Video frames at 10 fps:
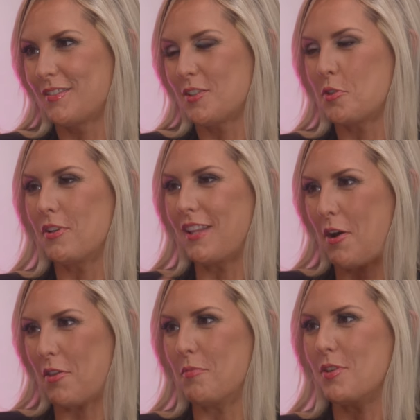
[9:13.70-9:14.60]
to
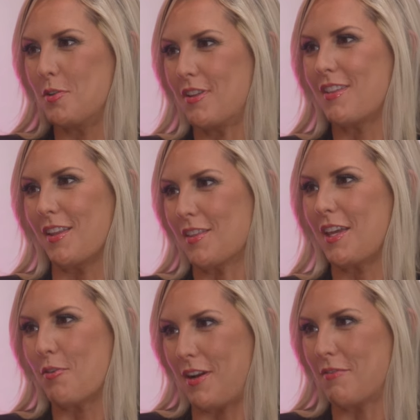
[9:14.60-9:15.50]
allow them to do the thing that
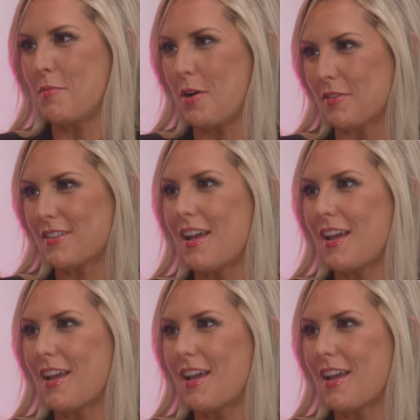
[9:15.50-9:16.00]
they crave the most.